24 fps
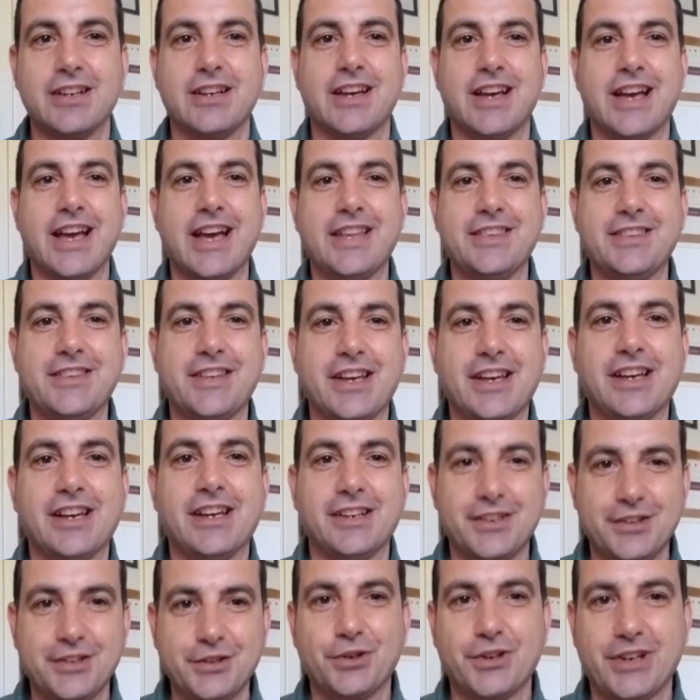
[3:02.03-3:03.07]
and
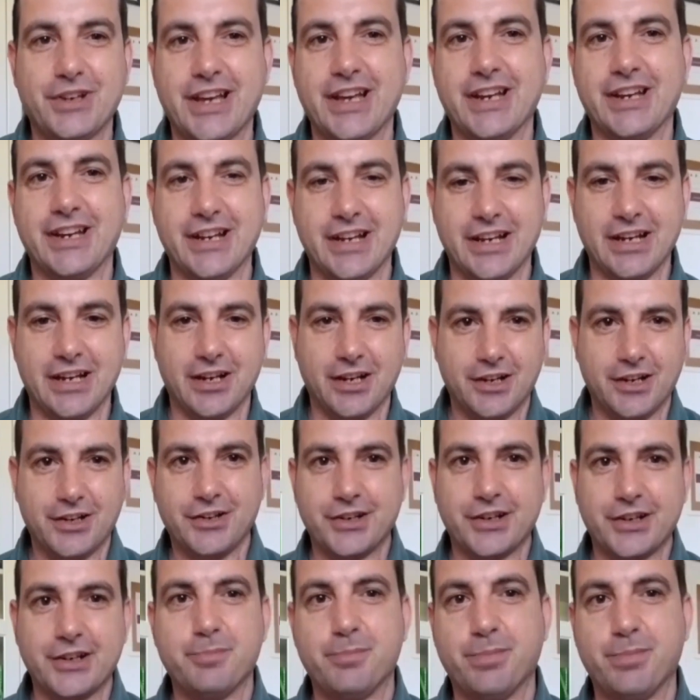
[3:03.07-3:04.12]
you can
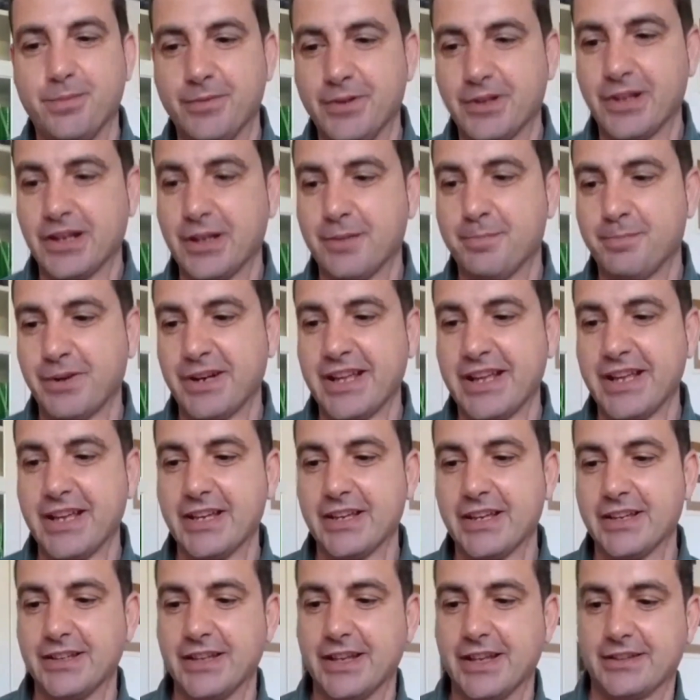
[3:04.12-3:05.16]

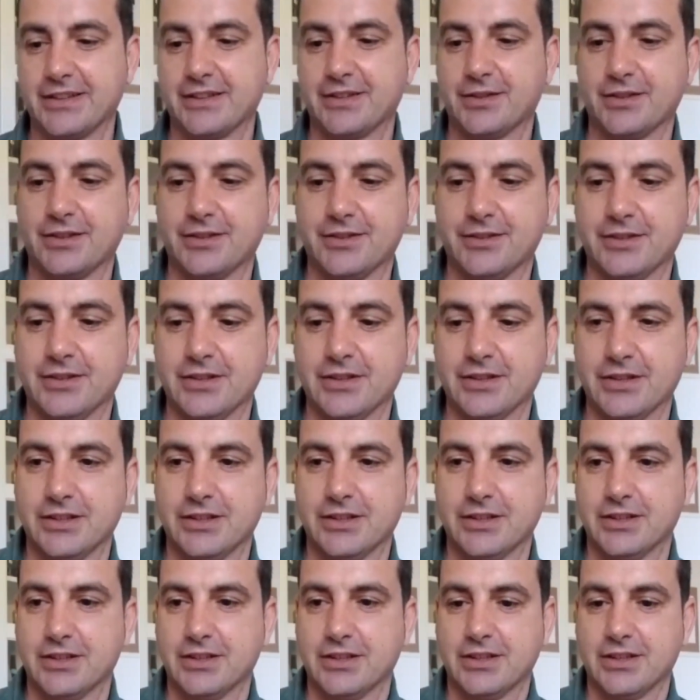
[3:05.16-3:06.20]
replay that.
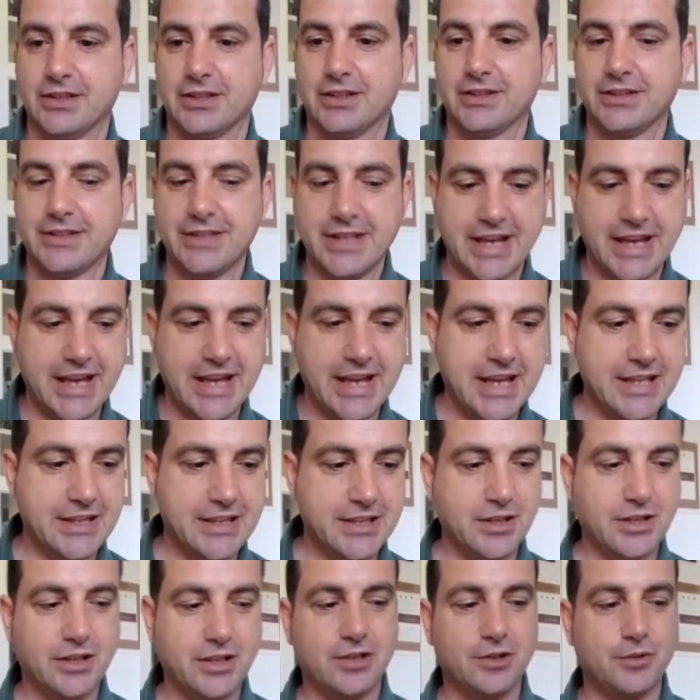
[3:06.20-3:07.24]

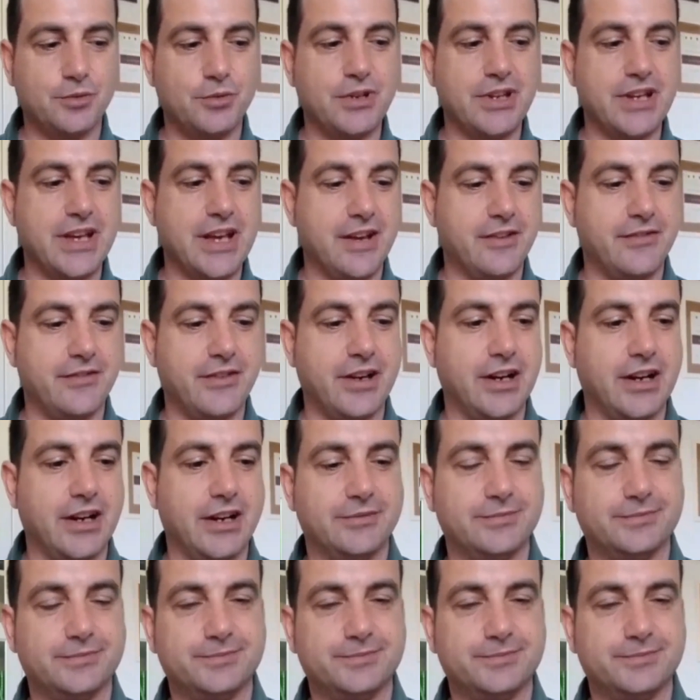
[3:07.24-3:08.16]
Then we have